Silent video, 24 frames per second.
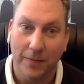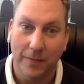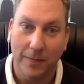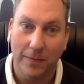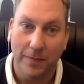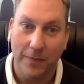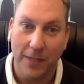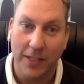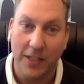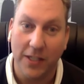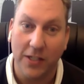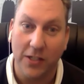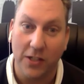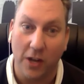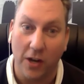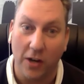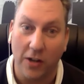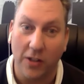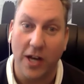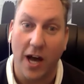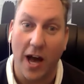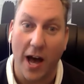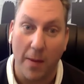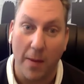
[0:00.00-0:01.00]
This is our
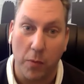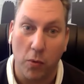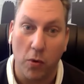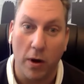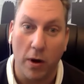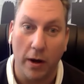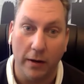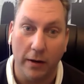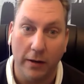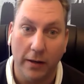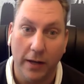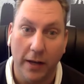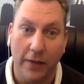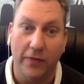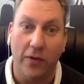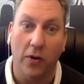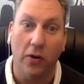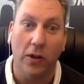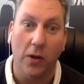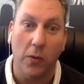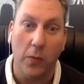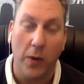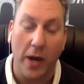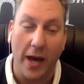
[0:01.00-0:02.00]
top one. If
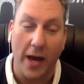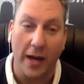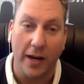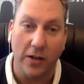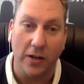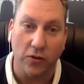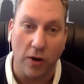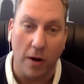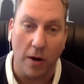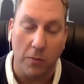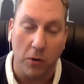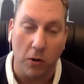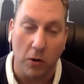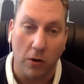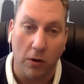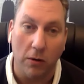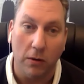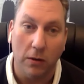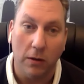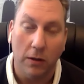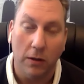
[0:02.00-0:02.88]
only we had a drum roll.